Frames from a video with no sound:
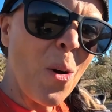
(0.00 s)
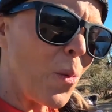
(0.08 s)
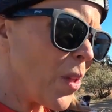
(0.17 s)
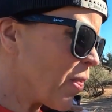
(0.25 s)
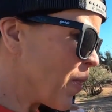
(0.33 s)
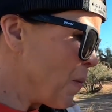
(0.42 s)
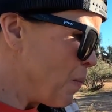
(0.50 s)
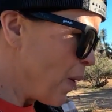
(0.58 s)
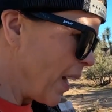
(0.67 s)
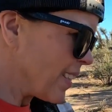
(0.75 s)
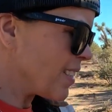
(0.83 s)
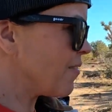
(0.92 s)
with the
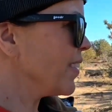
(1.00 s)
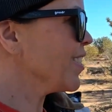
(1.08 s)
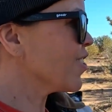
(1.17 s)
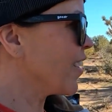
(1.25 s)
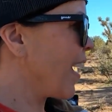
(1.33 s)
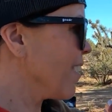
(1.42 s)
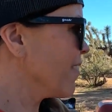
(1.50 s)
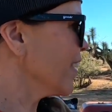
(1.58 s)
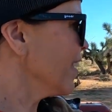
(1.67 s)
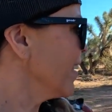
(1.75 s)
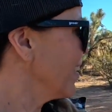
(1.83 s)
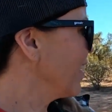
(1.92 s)
best feature
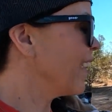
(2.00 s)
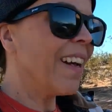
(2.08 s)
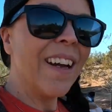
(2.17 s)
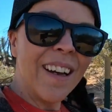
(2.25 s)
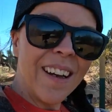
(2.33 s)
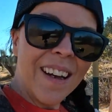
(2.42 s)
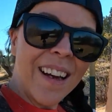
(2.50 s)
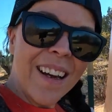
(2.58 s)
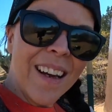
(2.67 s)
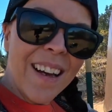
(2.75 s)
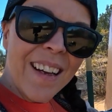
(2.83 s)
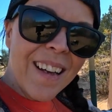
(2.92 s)
ever,
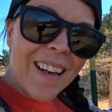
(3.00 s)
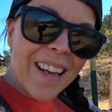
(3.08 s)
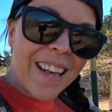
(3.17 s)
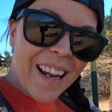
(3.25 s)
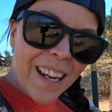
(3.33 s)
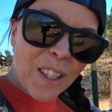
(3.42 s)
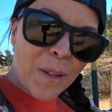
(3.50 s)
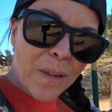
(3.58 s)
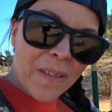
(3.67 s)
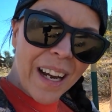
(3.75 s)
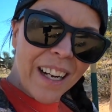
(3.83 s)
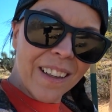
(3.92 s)
an actual
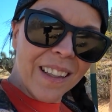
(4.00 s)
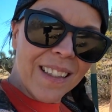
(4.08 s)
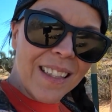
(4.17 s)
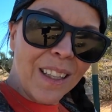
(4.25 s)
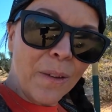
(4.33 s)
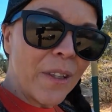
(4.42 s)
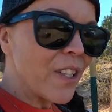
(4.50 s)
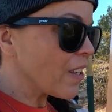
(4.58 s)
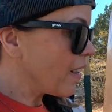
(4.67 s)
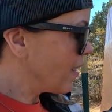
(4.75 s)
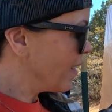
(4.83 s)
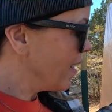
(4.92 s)
fire
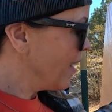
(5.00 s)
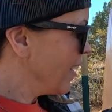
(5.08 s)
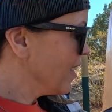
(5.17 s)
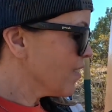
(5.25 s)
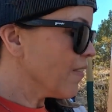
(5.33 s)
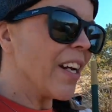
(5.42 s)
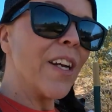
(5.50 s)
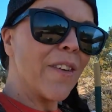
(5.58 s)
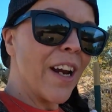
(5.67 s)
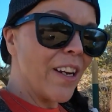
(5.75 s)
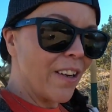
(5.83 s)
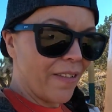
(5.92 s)
extinguisher. It's very
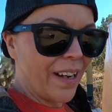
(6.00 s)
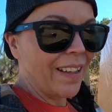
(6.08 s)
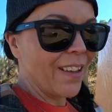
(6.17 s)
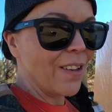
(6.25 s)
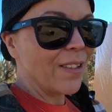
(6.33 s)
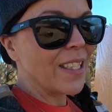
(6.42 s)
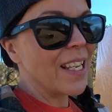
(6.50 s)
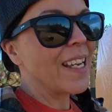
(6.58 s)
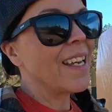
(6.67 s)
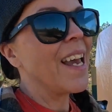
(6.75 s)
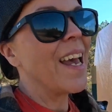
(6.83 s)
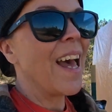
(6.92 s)
rare you find those.
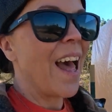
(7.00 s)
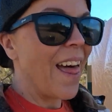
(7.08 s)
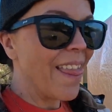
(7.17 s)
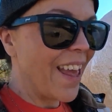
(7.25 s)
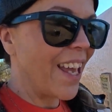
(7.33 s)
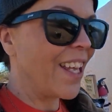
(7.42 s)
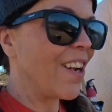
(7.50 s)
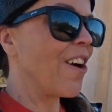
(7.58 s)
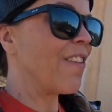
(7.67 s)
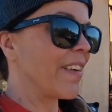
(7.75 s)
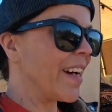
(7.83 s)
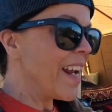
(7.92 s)
And then
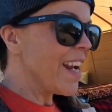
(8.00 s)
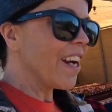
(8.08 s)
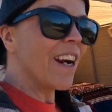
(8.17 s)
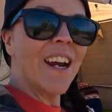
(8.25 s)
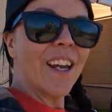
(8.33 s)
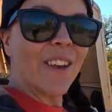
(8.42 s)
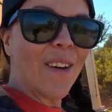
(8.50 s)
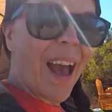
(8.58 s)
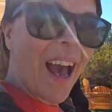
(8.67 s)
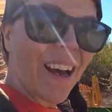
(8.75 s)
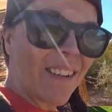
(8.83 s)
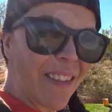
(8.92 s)
over here, you
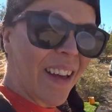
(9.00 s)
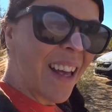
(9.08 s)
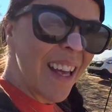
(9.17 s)
have